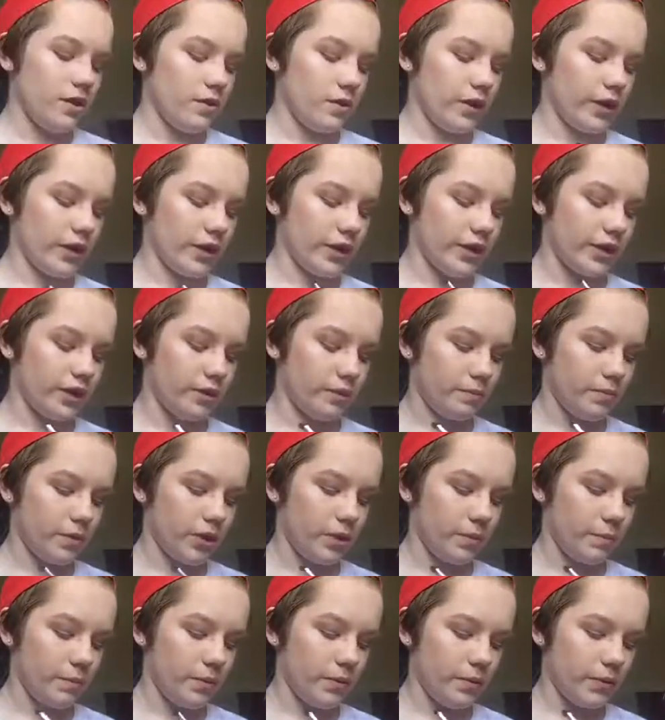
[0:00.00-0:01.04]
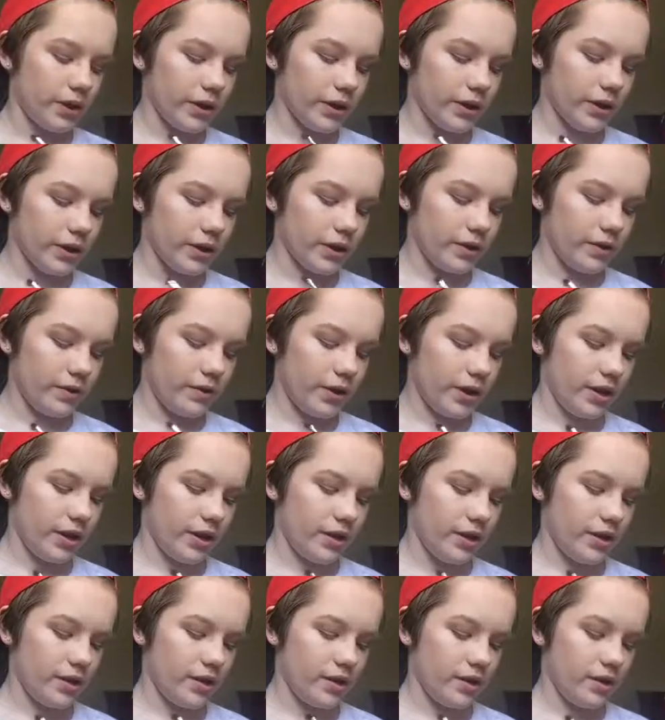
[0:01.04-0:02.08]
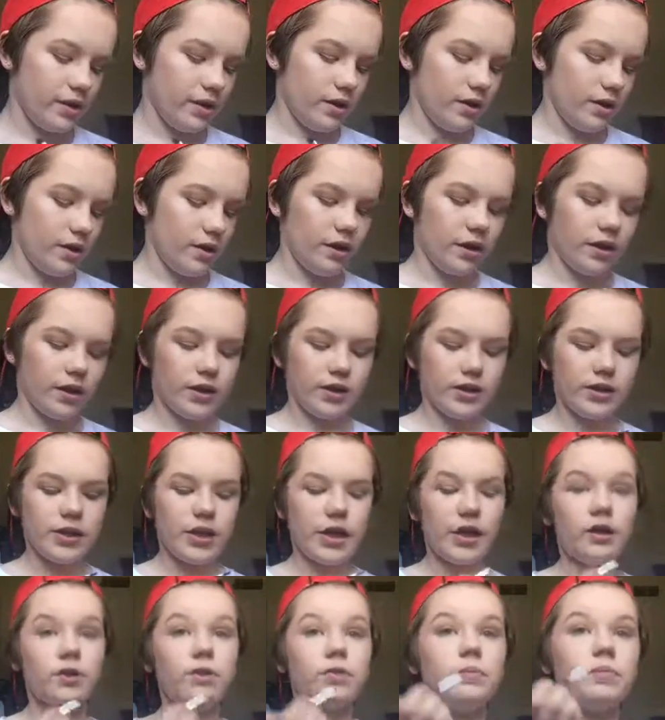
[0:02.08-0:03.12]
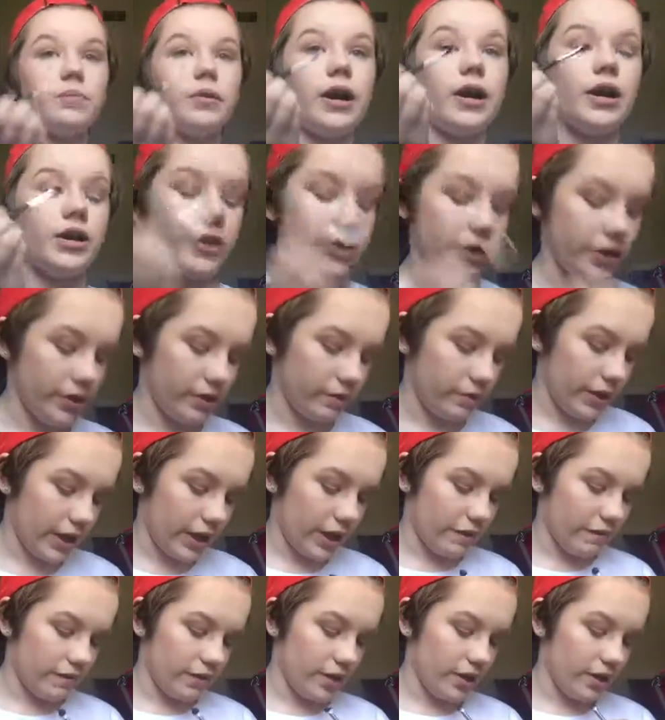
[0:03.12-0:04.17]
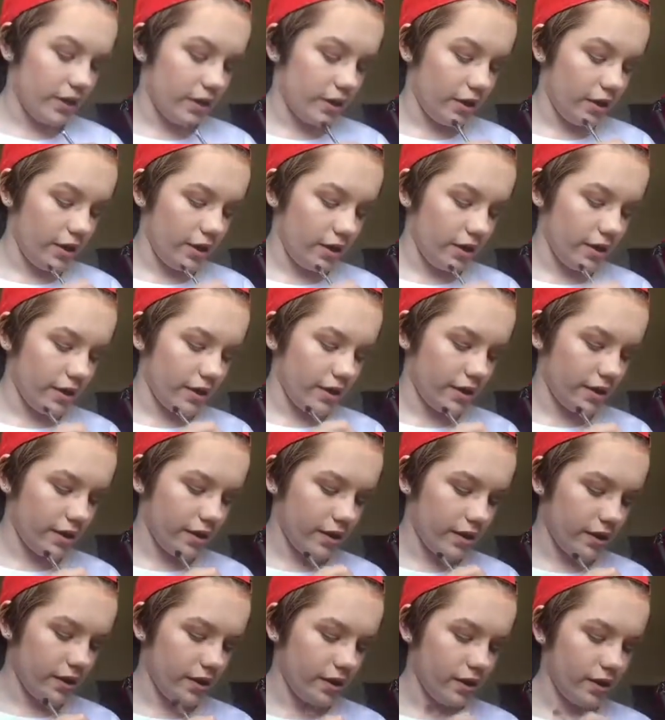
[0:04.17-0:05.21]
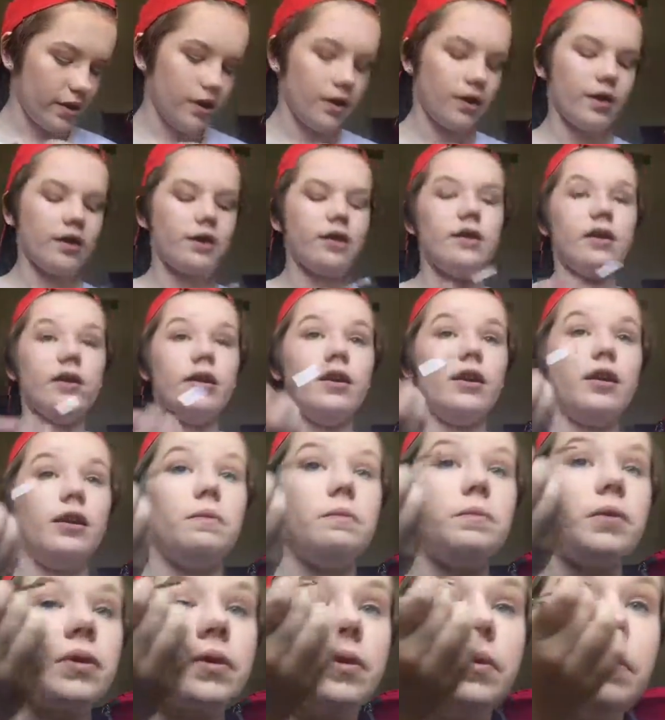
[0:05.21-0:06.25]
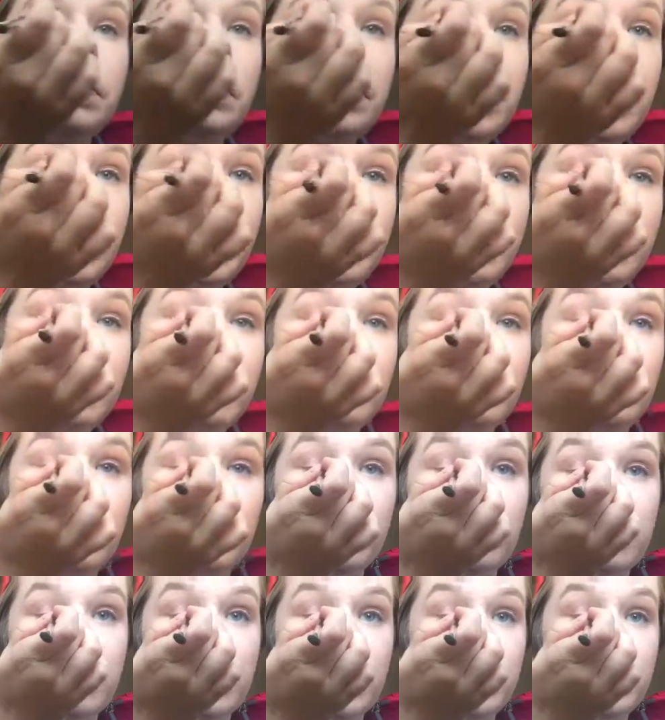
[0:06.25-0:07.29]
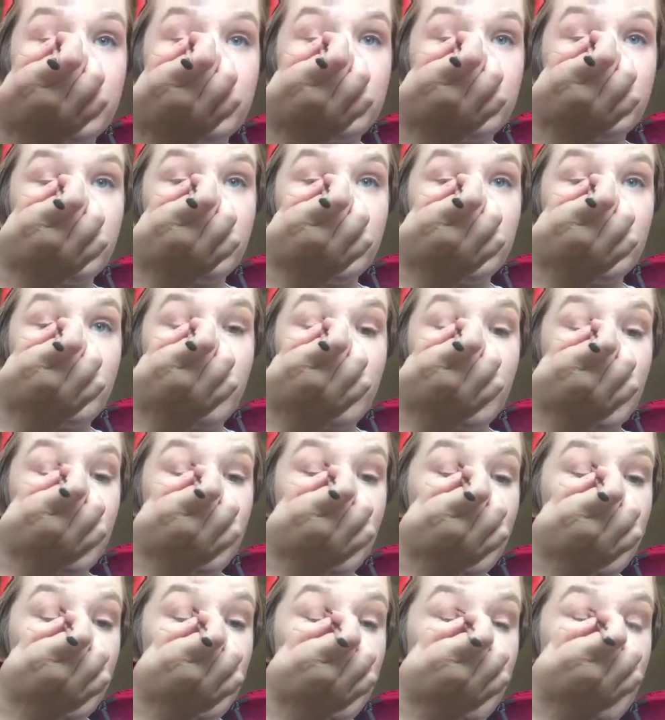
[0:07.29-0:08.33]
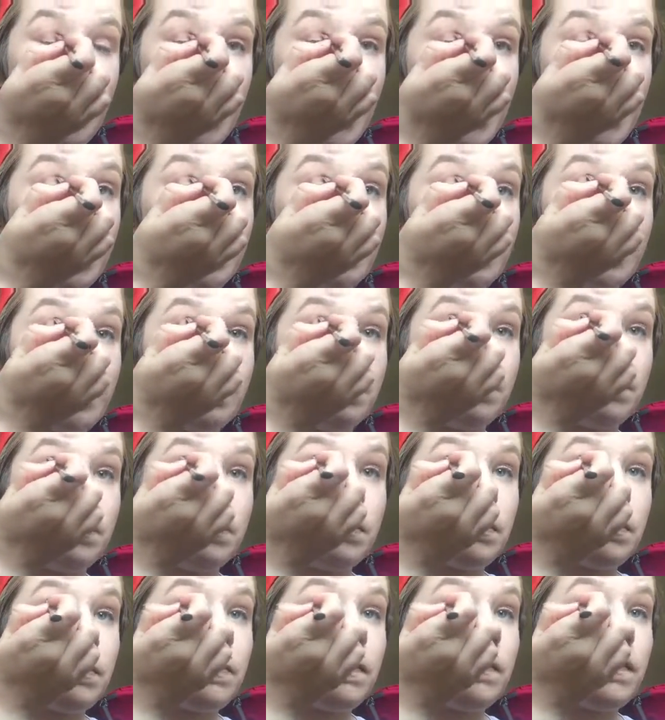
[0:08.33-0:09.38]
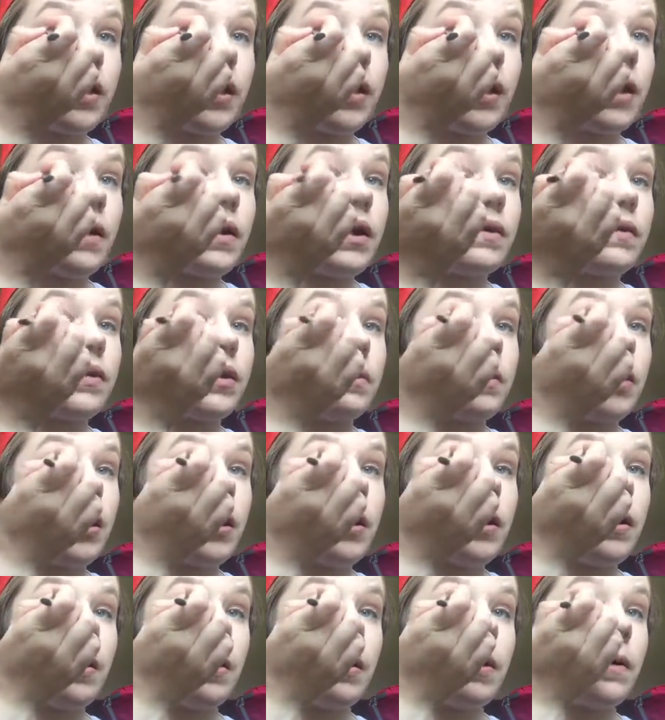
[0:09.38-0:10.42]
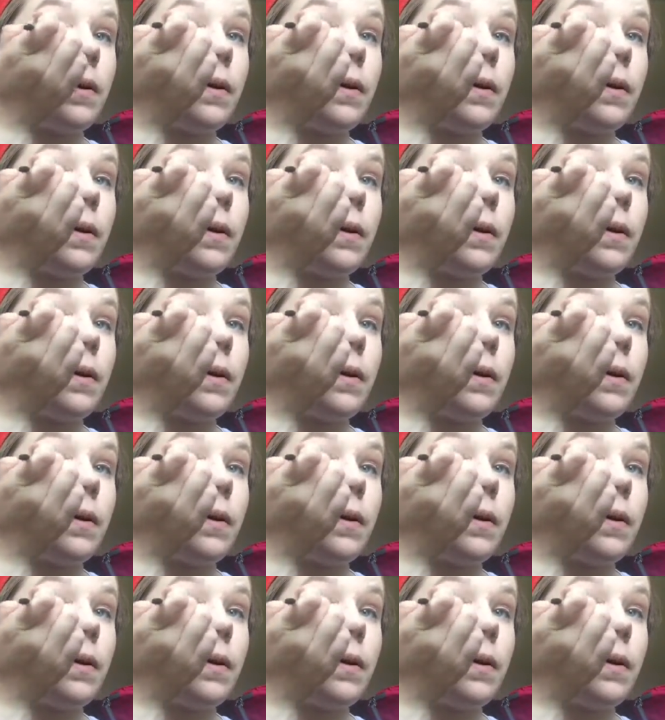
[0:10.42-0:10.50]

We're gonna take the purple. We're gonna coat it in on this angled brush that we have here. And we're going to put it in the crease, like, high. That fell out everywhere.